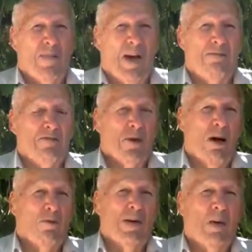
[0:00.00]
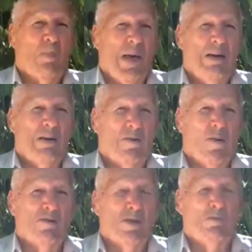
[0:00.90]
I was already painting
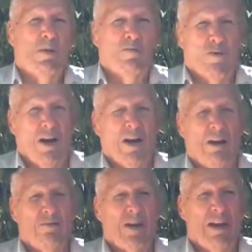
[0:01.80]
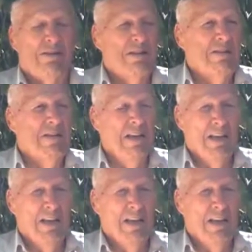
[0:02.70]
horses before I left Canada,